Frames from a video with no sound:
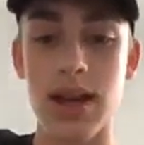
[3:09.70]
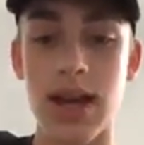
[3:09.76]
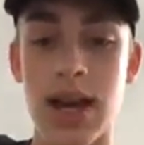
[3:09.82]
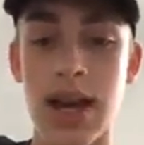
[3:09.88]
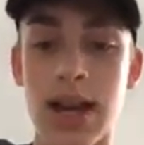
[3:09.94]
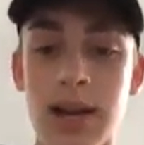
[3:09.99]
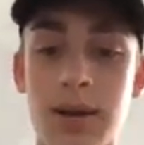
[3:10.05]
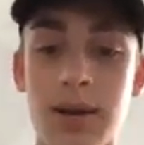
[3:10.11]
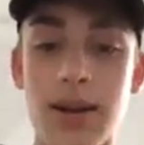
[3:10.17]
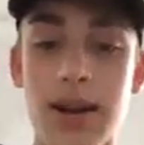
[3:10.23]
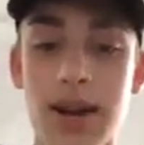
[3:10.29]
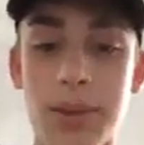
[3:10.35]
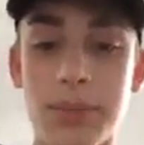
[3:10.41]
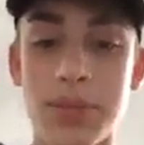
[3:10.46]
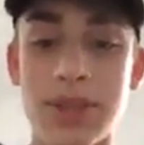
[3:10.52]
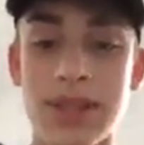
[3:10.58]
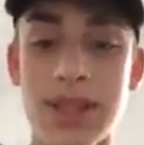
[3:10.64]
I'm
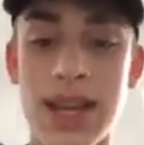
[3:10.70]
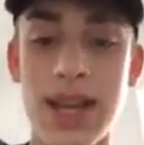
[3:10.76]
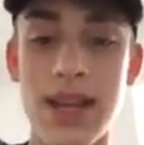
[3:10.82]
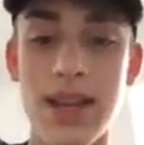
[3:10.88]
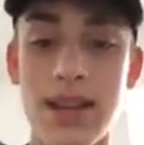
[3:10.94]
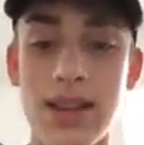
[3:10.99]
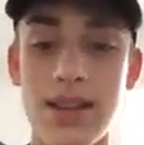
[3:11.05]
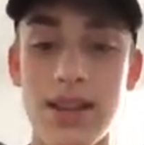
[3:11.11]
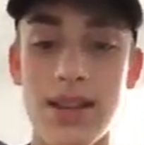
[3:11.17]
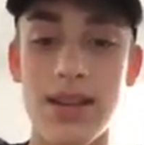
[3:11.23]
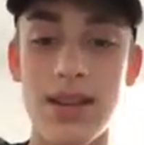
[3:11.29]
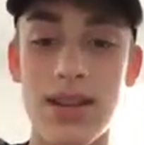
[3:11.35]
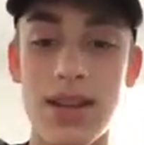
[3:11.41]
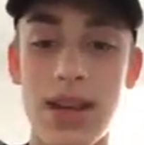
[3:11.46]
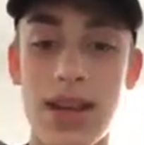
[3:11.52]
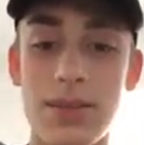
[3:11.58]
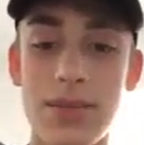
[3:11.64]
upstate.
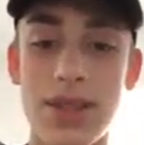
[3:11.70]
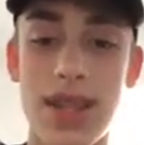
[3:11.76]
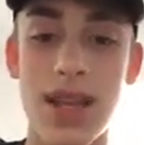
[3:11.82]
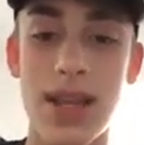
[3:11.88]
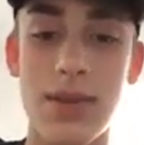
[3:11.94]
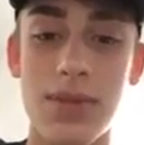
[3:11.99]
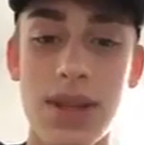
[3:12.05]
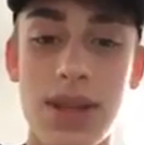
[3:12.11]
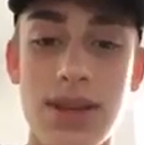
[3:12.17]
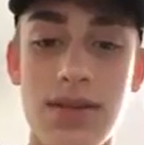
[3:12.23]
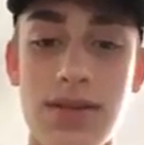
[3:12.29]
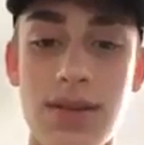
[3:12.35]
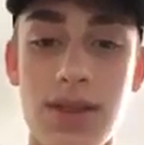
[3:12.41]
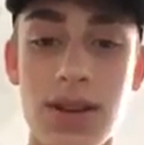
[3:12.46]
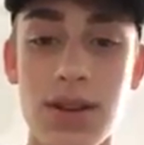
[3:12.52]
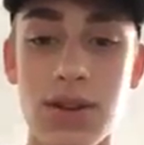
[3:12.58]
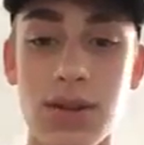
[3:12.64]
I'm staying up late
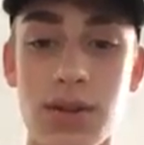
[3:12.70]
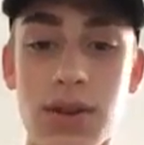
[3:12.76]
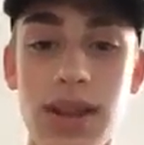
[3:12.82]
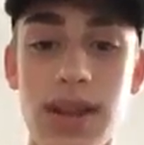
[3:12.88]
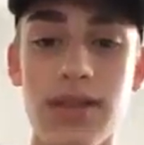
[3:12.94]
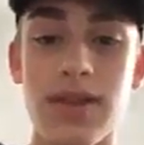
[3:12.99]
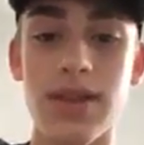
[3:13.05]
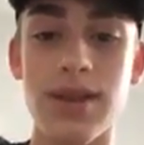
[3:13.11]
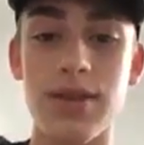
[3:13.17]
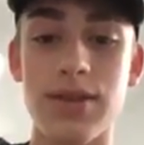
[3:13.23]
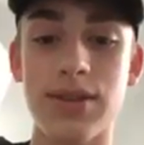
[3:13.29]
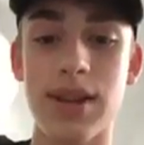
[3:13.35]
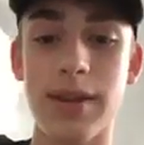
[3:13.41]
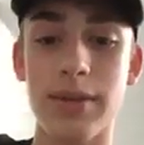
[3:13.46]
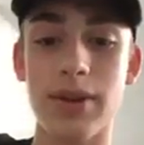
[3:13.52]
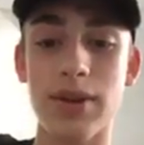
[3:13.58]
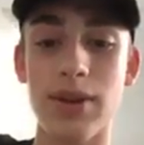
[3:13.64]
on a school night for you.
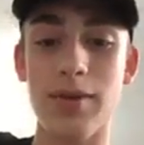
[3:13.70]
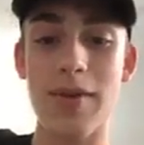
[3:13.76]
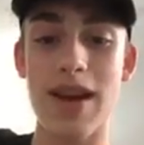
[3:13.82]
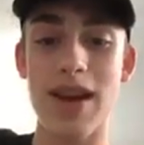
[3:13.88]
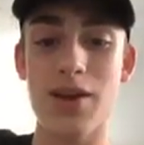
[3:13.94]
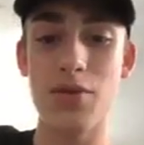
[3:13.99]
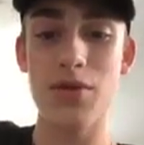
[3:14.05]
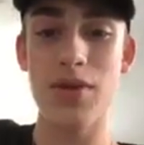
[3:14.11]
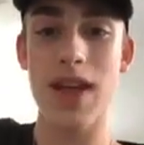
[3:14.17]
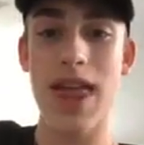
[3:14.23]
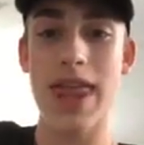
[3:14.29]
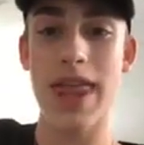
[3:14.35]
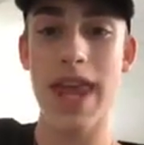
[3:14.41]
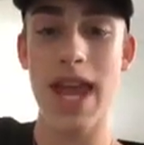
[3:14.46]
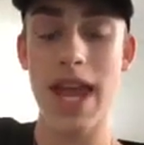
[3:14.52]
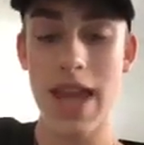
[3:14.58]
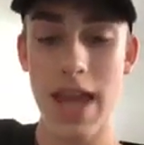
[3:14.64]
Stop ignoring me. Oh,
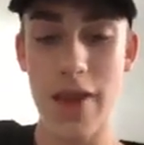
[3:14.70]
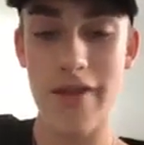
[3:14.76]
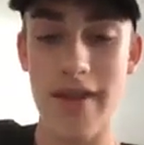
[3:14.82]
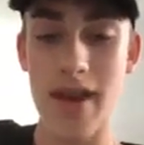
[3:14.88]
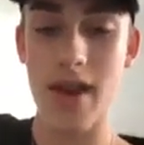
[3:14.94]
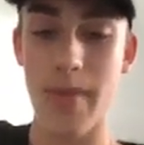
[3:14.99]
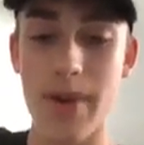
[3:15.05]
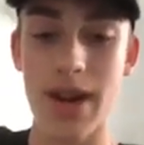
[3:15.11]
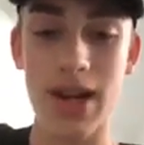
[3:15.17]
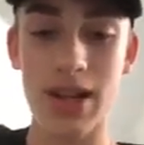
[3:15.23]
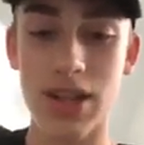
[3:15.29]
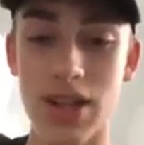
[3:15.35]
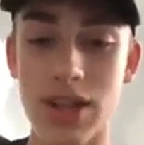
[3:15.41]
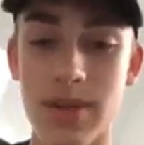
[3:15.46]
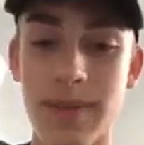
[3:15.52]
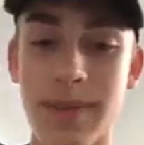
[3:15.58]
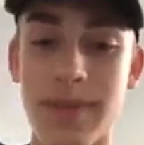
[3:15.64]
thank you very
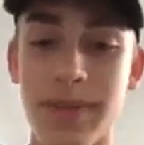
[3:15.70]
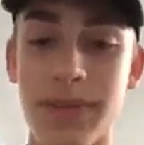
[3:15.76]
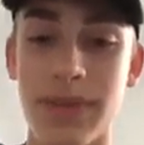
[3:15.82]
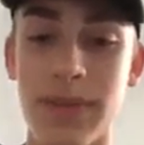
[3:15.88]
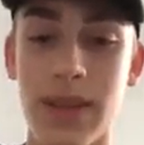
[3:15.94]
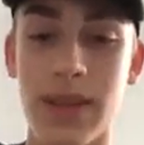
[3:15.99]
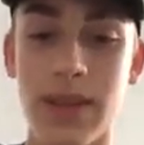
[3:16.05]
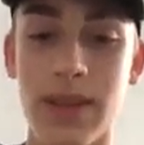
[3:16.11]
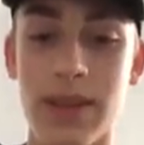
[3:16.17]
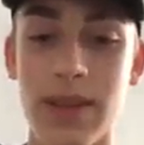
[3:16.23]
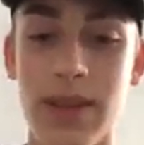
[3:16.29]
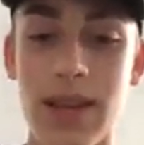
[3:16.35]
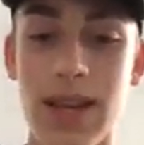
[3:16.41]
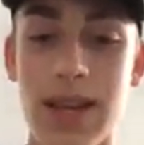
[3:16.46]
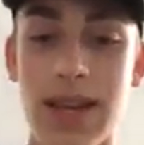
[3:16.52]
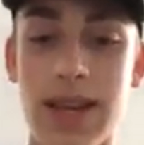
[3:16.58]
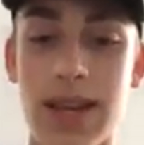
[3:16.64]
much.
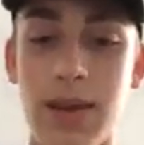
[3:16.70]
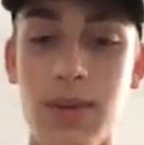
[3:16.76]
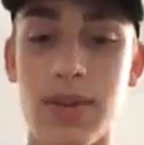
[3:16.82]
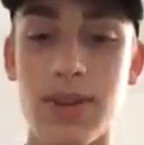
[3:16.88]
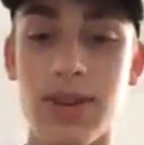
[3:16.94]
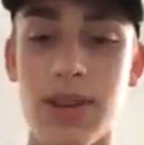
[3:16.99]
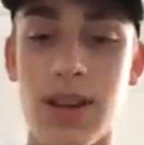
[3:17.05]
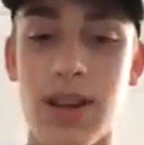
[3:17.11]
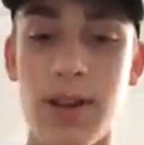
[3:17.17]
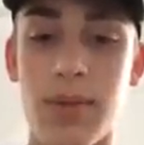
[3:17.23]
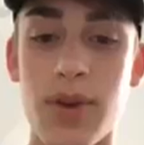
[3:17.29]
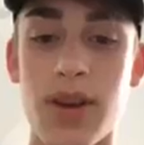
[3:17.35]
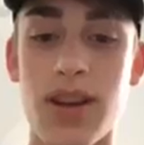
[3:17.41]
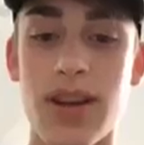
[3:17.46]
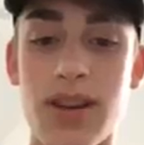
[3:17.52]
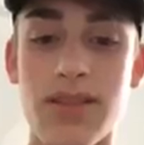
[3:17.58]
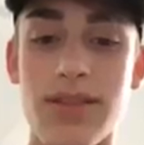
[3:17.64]
It was
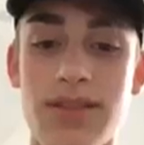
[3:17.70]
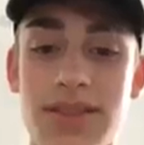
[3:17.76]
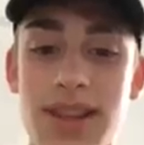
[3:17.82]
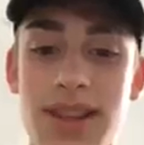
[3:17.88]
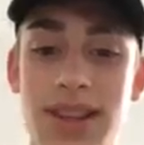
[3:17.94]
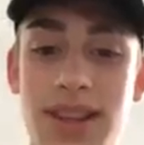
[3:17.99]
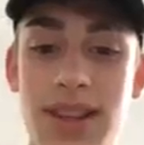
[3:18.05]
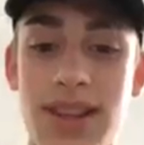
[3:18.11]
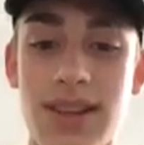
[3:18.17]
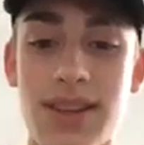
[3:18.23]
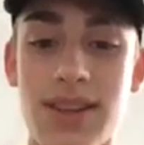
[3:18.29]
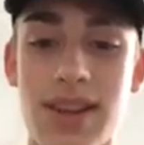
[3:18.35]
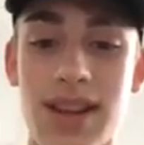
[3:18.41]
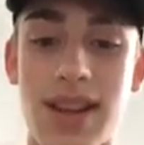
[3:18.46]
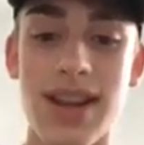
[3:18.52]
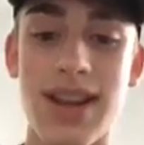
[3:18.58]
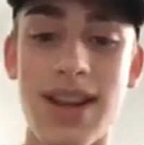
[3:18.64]
Komarov. He
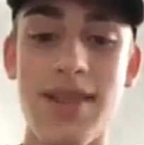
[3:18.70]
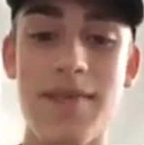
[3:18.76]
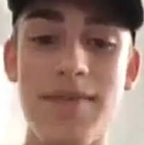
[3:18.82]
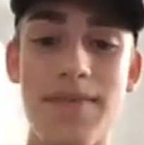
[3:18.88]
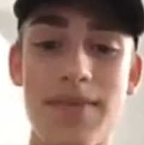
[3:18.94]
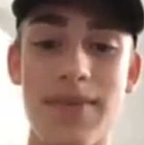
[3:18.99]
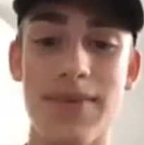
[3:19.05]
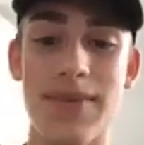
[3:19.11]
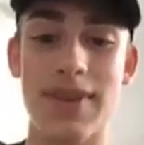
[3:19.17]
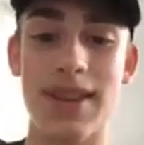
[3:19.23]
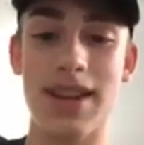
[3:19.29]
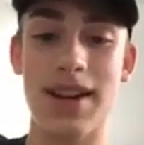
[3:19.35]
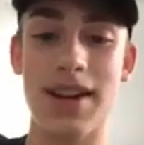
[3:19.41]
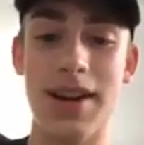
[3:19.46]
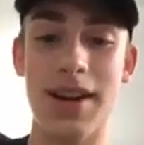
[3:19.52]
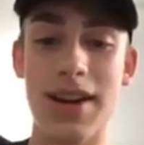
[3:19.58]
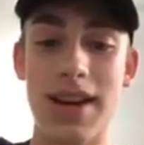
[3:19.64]
okay.
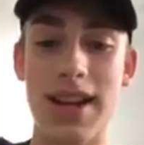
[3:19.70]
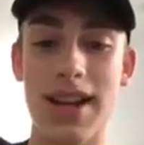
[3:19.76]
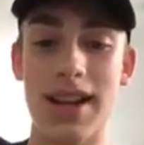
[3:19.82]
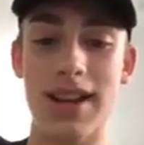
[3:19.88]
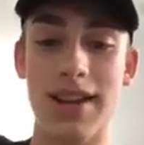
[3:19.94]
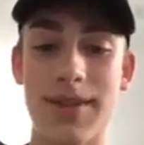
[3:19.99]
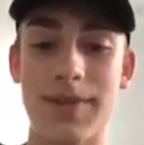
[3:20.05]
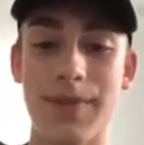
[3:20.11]
Uh, yeah.